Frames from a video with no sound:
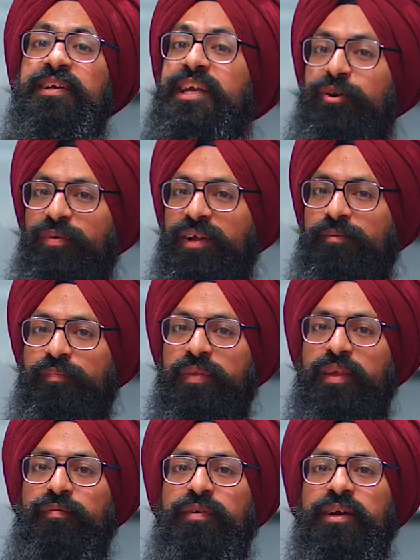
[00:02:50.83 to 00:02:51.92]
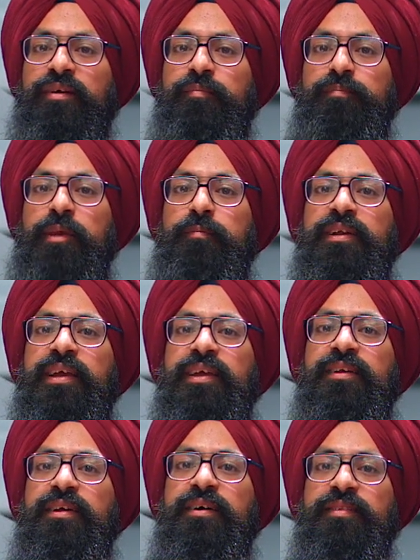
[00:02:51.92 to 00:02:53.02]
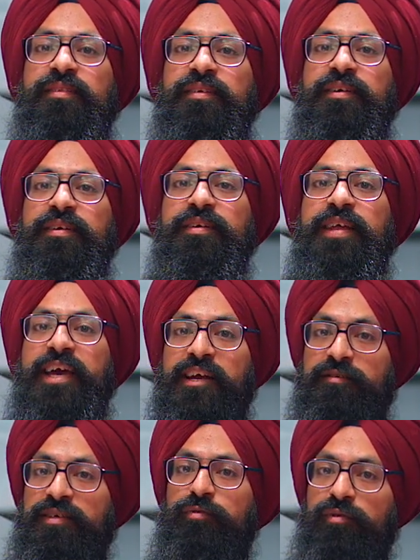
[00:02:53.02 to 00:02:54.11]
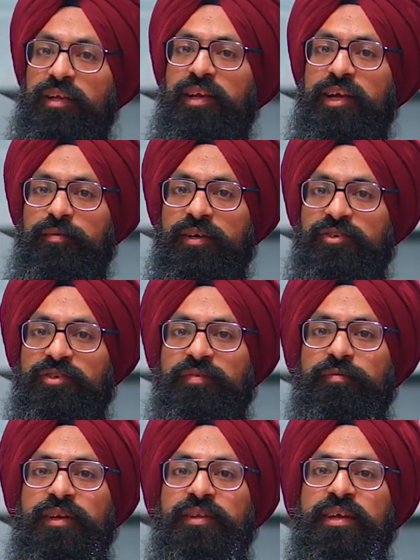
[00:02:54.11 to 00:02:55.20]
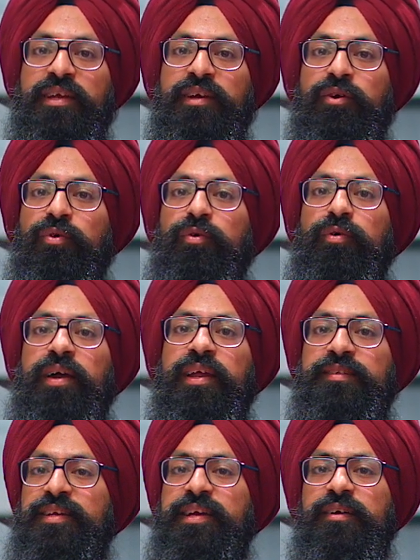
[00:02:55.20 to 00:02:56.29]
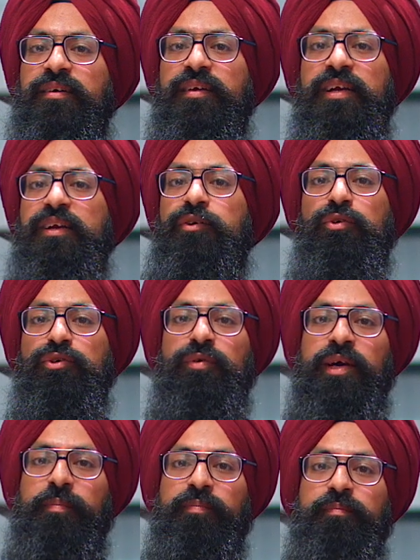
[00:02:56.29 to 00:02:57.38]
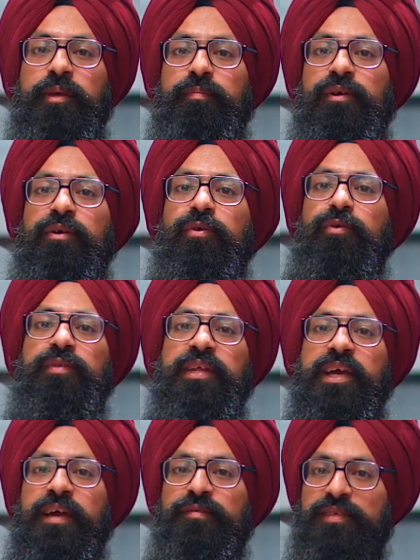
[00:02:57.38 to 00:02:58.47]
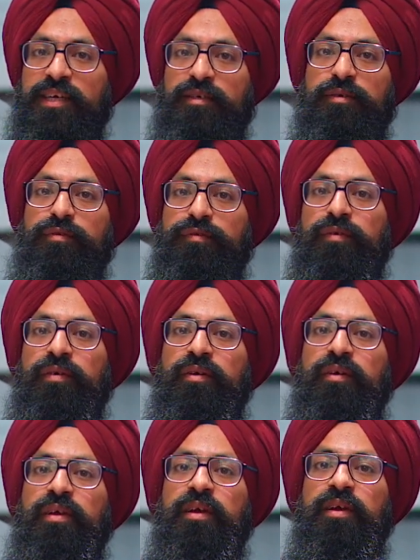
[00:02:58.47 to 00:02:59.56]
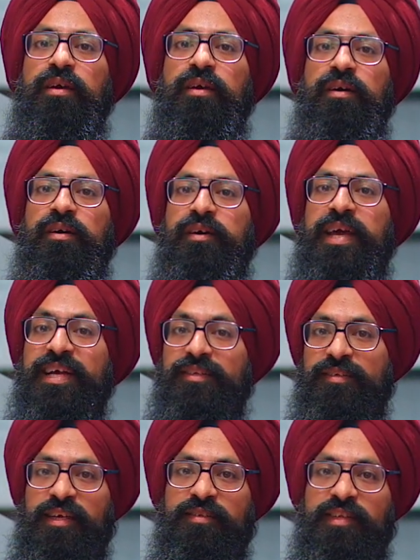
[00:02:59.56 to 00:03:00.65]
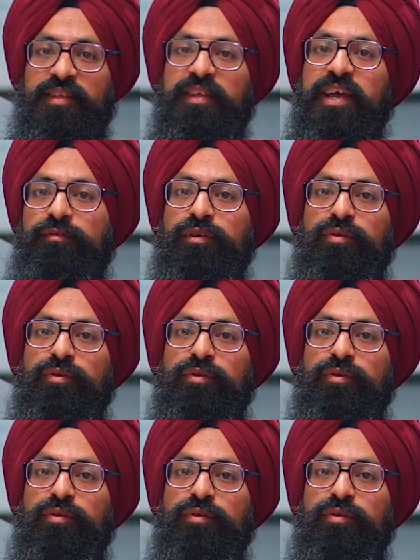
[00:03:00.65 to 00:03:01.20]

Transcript: DQL where people can learn Dynatrace query language where they go and it's like Dojo app. People go, they have set of uh, exercise that they have to